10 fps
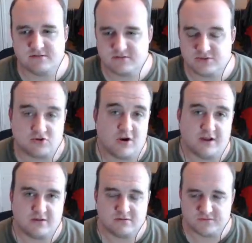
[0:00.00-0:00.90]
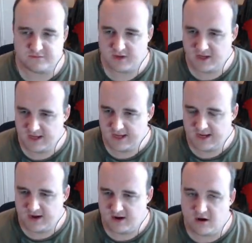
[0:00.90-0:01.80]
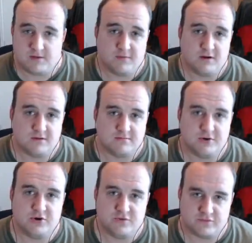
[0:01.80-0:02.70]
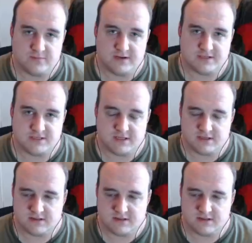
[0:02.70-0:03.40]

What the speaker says: triangle of armor, maneuverability,